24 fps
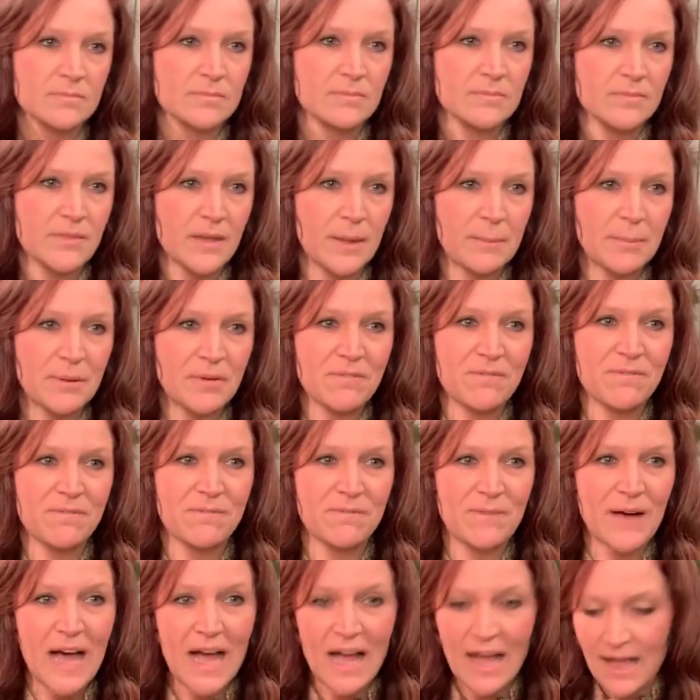Number
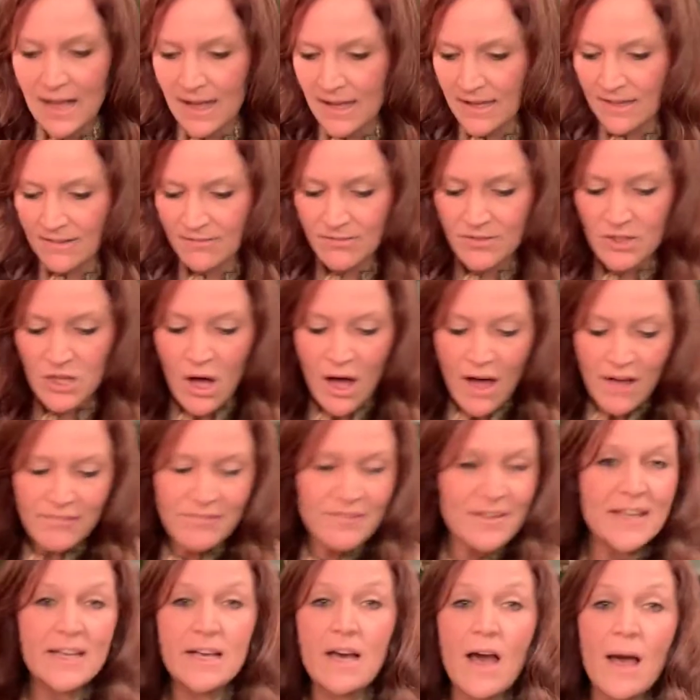five,
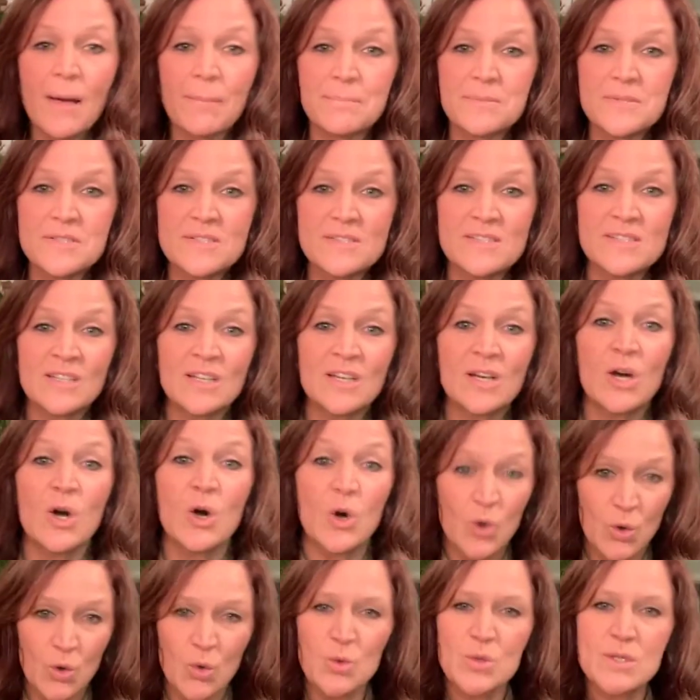coffee cups.
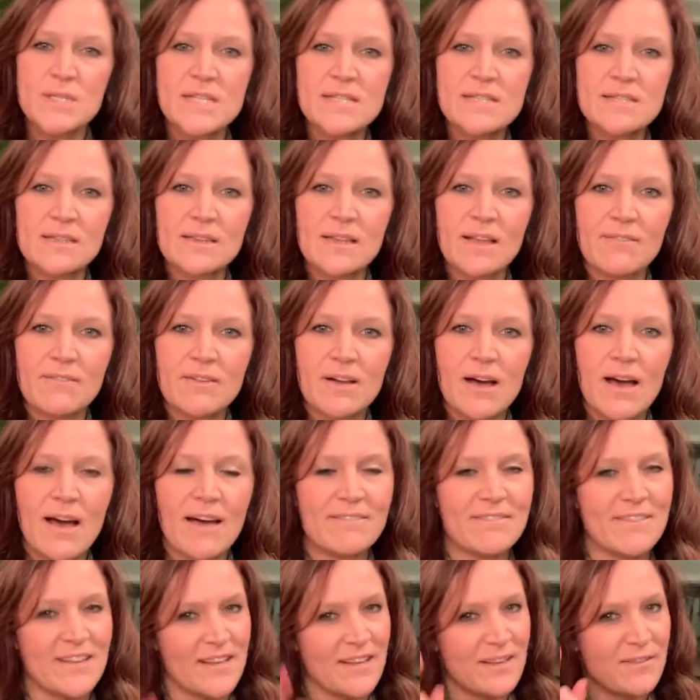Who doesn't love
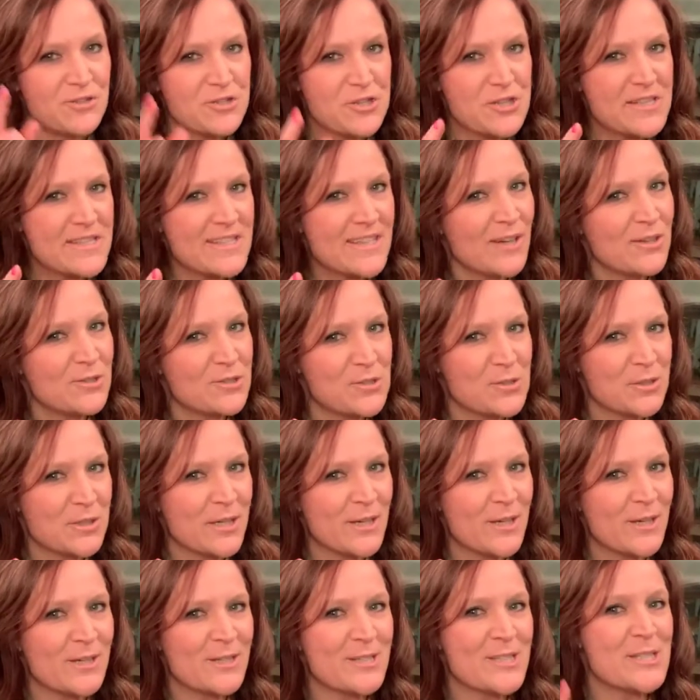coffee? If she's an outdoor
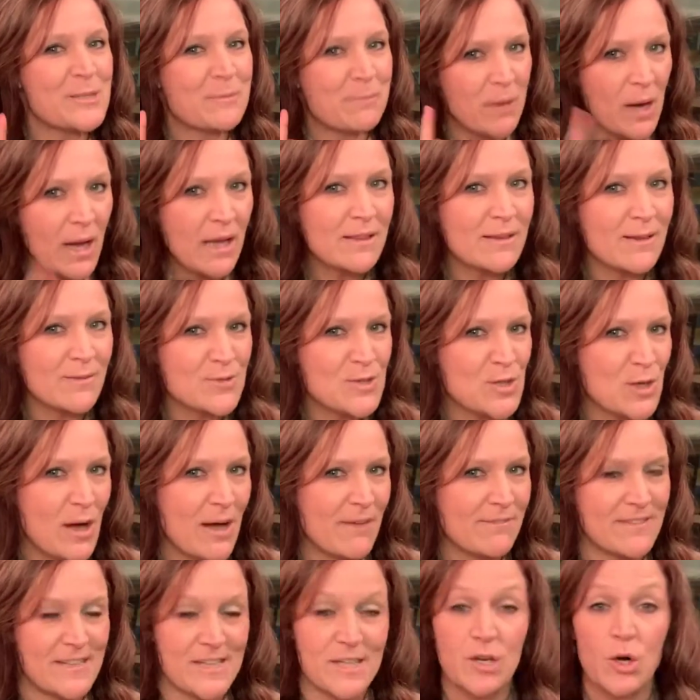girl, she probably loves
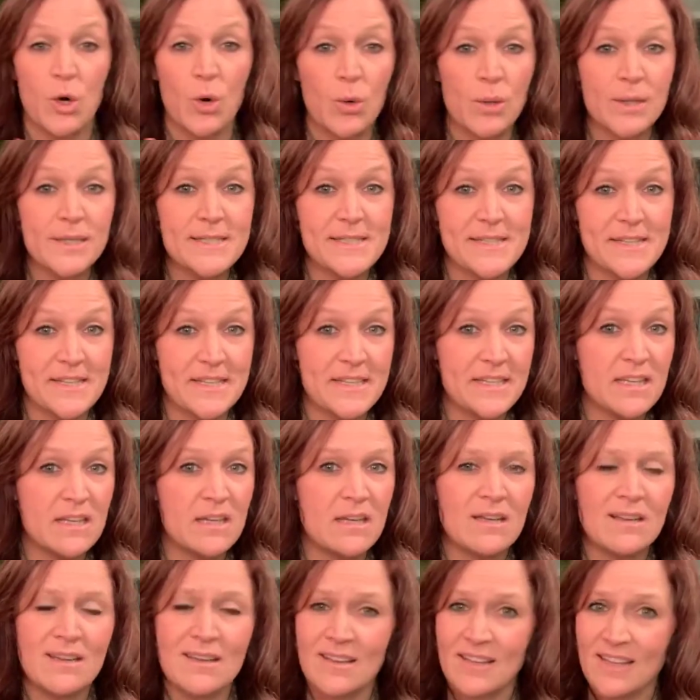coffee or tea.
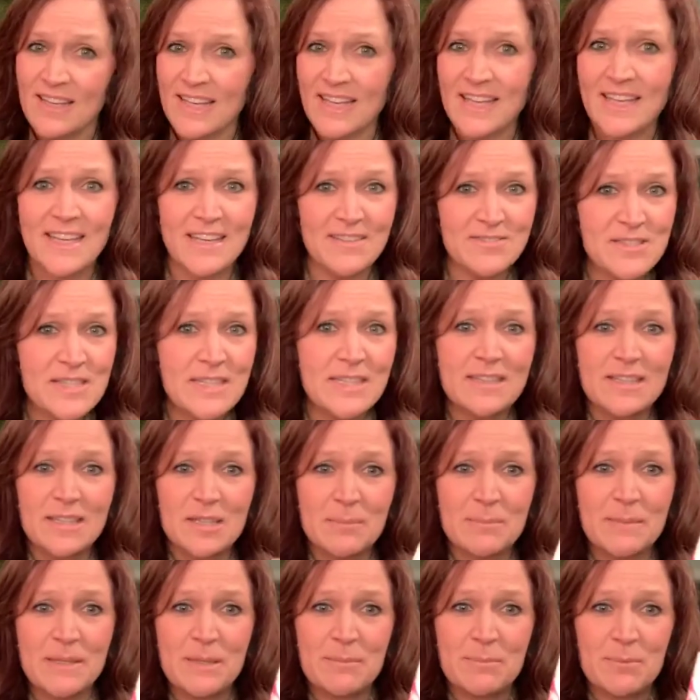It gives you a little
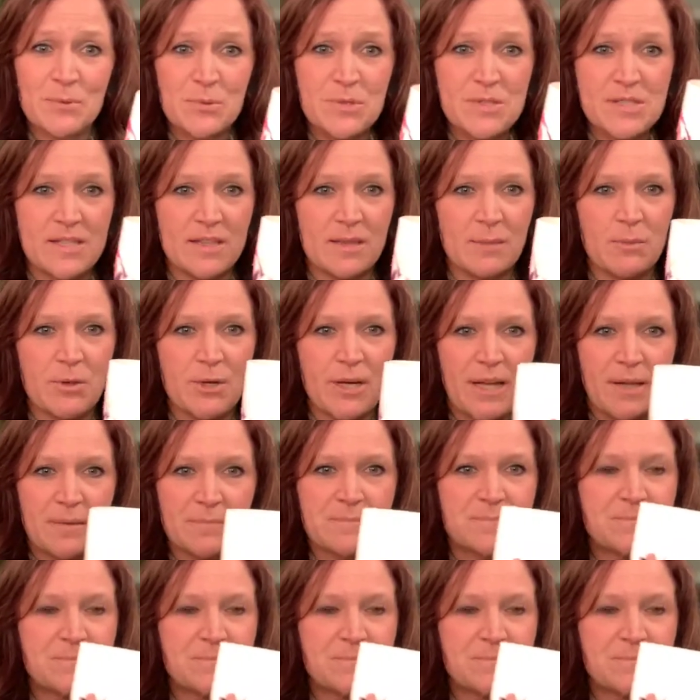bit of boost in the morning.